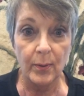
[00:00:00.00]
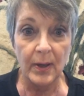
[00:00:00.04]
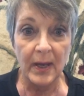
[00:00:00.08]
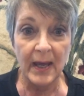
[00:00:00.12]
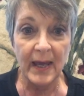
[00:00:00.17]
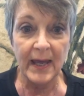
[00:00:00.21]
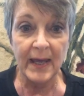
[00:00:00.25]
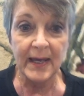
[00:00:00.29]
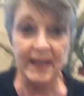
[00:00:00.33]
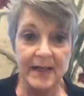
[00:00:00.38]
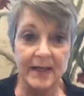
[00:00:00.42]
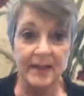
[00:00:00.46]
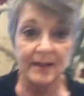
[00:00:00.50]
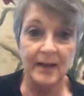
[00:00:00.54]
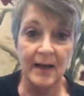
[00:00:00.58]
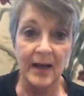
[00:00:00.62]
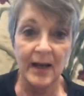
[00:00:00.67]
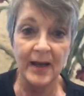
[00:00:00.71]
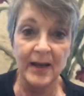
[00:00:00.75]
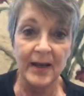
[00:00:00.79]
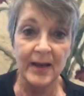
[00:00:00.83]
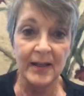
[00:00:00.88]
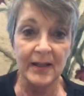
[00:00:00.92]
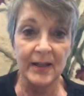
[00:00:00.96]
Hey,
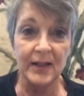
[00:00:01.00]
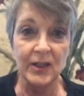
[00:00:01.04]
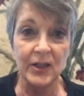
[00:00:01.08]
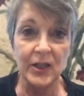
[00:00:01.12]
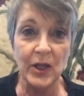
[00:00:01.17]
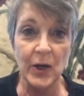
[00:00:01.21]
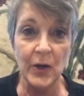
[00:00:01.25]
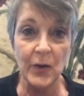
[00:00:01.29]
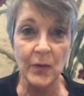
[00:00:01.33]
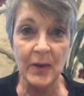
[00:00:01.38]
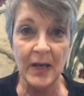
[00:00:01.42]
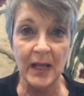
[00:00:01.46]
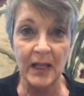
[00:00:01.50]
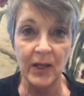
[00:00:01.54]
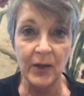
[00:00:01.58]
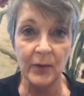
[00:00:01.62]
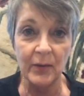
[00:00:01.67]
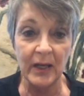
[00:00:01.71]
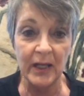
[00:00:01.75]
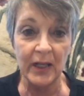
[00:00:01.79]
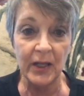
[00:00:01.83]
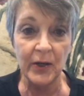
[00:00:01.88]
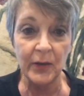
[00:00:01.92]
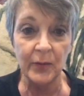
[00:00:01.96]

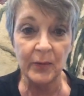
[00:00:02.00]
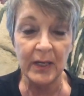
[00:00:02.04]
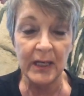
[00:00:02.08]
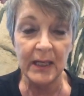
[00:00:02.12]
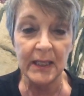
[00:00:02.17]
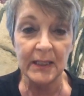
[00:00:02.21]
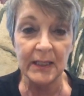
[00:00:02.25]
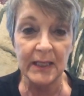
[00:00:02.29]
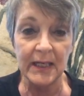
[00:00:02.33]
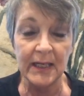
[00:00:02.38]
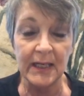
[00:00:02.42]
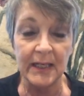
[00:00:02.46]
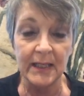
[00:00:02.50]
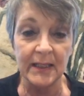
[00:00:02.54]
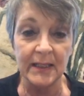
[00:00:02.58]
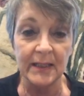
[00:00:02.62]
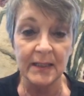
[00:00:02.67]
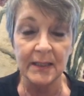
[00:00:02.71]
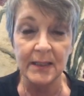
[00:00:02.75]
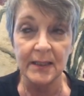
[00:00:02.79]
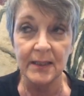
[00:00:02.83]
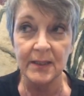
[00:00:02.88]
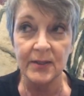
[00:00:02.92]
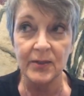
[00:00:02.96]
hello. It
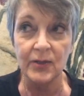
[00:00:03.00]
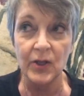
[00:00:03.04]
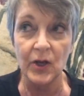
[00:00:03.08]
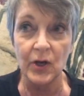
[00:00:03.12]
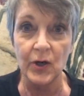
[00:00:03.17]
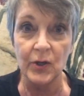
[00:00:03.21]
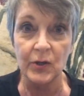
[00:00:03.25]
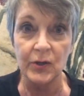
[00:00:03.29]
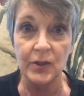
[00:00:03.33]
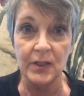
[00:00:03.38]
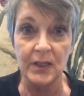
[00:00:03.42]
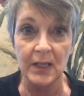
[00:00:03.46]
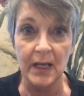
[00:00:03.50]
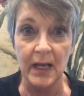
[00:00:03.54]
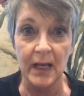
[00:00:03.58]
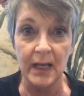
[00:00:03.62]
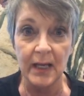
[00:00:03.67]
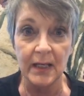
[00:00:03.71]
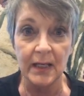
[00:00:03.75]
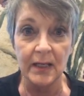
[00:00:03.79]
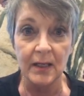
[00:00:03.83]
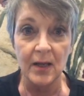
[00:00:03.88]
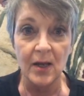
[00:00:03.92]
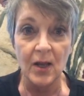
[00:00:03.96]
is
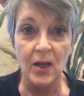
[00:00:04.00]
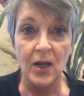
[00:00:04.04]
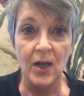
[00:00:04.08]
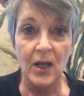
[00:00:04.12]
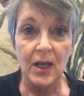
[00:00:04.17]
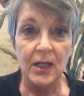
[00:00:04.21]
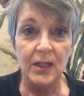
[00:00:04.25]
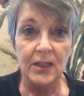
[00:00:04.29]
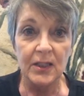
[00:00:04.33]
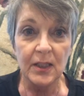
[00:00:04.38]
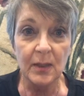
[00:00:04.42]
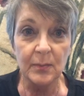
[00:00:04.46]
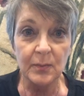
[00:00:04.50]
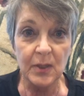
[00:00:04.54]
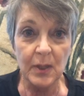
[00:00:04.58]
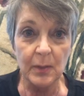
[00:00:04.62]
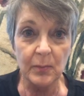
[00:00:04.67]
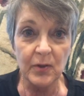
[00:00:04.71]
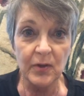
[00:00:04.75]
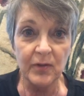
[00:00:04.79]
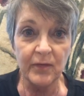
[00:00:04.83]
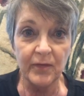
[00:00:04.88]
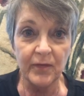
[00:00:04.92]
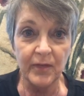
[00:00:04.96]
Thursday,
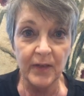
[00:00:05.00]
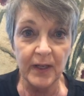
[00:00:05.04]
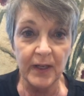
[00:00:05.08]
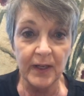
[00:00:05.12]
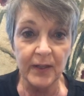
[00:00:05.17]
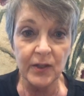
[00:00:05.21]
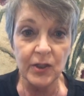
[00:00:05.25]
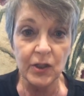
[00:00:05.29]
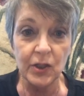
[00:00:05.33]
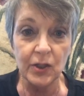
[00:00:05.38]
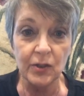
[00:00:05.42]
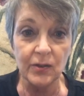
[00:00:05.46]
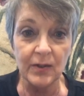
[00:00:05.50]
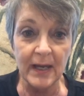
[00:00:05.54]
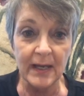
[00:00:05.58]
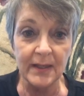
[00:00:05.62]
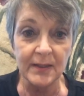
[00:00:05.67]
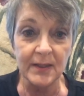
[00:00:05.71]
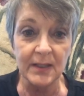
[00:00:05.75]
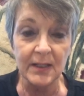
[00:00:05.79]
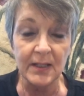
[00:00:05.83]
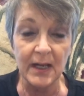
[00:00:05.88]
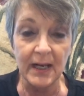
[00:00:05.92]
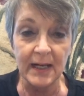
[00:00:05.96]
September the 5th,
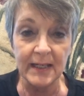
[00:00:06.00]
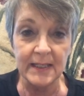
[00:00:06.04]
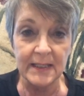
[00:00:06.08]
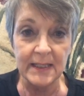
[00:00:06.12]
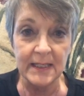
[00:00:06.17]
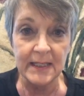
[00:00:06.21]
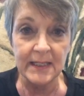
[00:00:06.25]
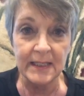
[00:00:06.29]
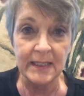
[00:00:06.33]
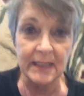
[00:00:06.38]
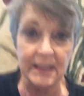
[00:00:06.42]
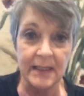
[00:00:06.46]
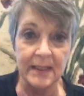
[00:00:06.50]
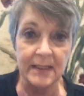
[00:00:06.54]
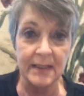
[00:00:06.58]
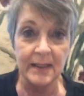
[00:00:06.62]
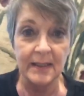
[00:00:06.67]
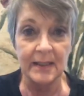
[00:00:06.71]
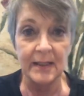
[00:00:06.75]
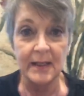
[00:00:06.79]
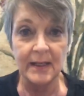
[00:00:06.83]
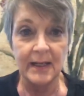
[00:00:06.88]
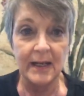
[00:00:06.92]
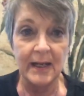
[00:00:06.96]
2019.
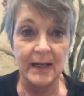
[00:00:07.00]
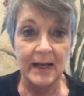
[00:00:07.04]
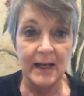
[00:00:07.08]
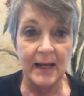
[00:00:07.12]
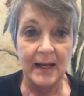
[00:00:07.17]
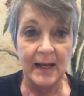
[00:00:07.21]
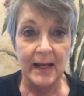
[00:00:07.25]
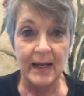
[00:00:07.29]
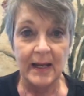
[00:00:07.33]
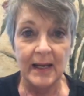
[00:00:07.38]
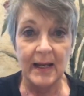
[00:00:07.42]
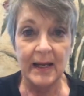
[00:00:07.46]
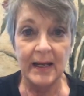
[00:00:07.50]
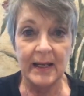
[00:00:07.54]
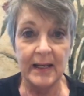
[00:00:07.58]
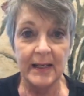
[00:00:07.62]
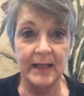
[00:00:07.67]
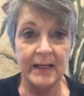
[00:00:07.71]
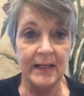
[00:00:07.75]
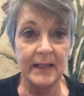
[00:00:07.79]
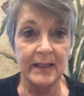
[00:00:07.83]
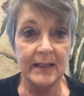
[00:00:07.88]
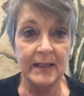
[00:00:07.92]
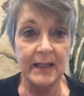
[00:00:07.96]

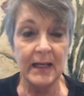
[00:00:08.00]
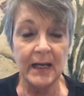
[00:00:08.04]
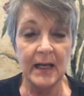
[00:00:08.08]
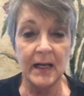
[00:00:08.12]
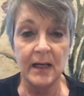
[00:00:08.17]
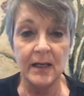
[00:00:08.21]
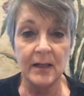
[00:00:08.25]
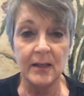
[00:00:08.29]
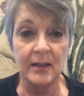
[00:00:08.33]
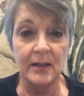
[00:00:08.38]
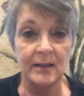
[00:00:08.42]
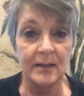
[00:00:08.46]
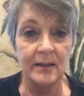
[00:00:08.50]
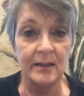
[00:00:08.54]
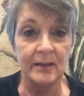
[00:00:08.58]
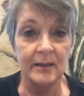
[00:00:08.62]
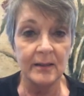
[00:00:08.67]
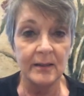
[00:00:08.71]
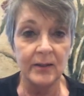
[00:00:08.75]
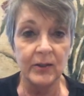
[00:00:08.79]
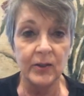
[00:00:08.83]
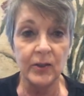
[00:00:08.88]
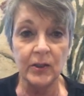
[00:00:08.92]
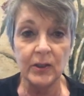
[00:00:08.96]
And
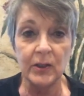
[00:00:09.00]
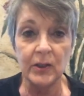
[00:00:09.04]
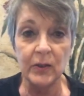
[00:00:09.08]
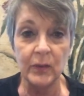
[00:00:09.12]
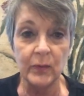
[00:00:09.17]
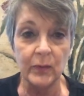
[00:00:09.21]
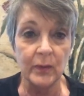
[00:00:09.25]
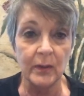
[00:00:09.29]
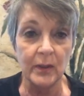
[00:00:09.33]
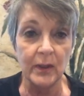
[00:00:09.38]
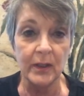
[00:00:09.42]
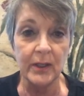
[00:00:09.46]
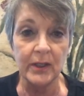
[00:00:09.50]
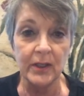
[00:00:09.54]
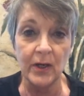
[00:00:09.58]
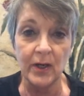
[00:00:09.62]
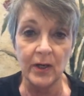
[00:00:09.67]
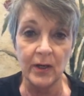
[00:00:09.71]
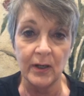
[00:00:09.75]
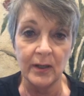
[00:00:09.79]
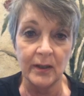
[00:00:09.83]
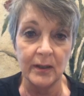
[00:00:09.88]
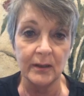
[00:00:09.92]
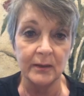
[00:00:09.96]
good Lord,
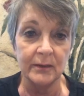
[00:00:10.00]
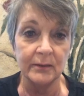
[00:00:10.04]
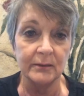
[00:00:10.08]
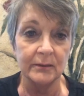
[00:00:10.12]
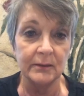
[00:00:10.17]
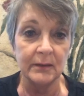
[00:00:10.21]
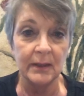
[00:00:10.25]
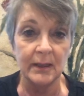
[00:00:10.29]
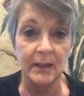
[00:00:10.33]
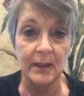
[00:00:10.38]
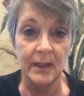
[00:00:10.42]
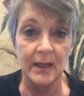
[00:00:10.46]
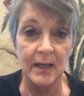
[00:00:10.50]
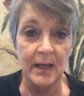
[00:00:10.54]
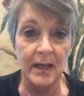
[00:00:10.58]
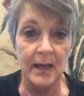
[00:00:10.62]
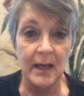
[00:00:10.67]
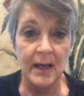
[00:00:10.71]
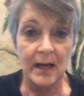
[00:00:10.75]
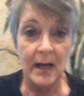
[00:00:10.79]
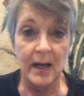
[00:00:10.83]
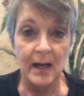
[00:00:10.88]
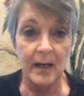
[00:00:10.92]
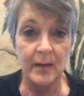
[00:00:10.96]
y'all,
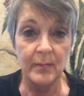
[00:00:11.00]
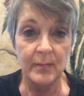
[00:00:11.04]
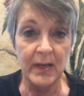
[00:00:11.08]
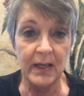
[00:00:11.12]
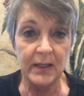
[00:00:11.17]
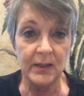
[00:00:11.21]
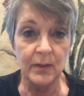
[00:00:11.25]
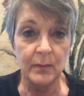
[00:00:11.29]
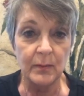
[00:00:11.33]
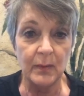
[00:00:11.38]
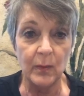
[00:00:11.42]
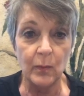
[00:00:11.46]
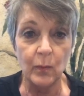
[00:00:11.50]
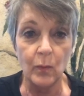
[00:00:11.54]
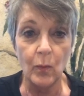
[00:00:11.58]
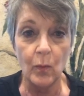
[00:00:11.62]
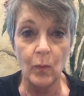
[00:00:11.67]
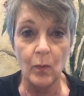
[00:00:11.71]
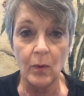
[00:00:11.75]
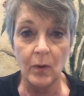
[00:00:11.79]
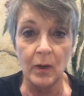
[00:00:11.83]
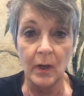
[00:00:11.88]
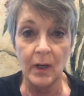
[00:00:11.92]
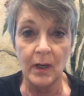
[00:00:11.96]
I'm about to be
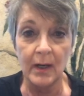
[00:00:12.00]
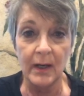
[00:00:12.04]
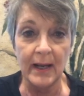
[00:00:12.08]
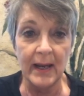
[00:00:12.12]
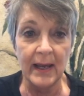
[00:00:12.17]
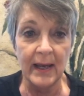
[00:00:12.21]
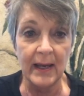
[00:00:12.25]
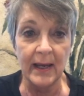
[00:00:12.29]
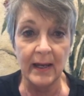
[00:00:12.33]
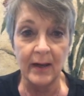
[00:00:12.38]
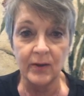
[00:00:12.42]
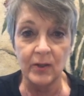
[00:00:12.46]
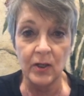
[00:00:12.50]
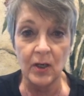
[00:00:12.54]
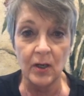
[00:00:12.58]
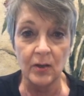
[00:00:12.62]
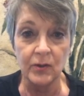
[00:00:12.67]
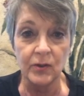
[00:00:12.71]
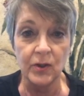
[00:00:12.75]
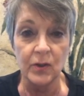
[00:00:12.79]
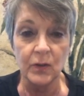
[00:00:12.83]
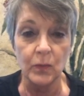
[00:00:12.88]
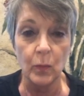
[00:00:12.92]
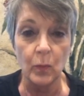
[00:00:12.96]
worn out. Y'all
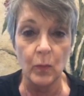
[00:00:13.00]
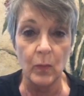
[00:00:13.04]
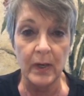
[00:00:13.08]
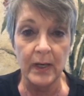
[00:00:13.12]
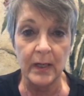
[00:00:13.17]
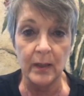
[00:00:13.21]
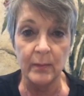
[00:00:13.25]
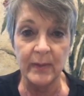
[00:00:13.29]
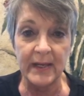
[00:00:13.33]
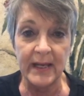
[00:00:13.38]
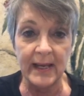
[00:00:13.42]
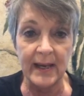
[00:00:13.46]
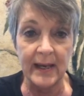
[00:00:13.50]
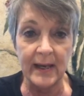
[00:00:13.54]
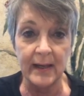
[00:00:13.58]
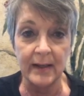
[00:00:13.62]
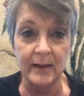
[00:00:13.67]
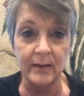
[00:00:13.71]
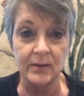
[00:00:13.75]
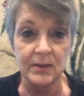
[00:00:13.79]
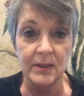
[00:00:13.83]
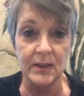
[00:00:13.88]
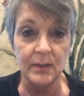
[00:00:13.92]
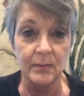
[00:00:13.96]
just wear me
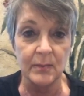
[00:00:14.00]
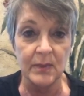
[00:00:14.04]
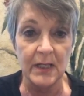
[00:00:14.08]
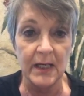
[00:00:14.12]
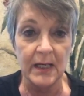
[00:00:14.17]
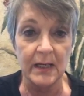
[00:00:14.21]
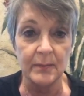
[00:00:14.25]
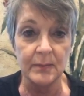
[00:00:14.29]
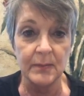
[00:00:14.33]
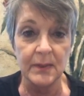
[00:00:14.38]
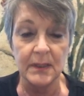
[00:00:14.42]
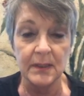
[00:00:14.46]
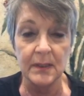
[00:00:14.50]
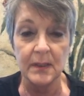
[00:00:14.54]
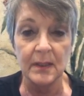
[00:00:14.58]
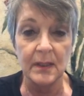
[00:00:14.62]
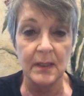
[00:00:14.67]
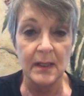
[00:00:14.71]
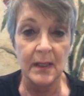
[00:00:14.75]
out. Sometimes